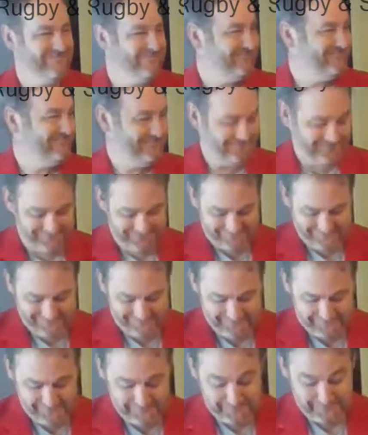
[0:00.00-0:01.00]

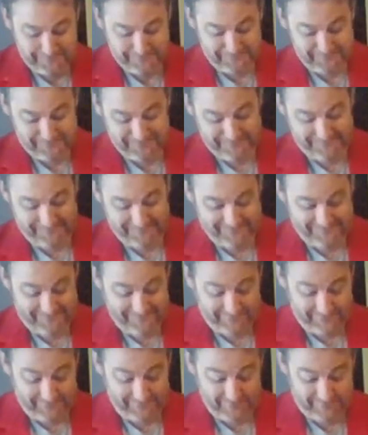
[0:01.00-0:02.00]

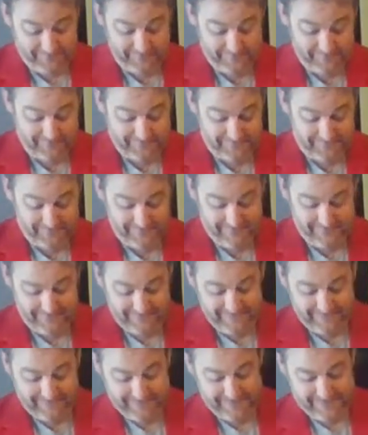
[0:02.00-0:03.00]

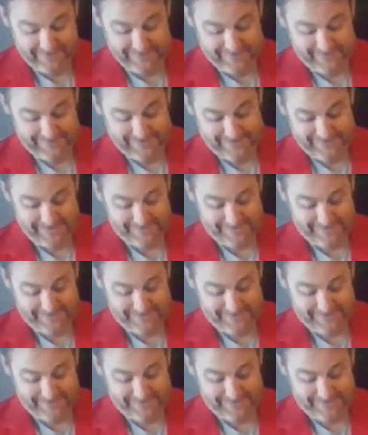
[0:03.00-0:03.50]
(silent)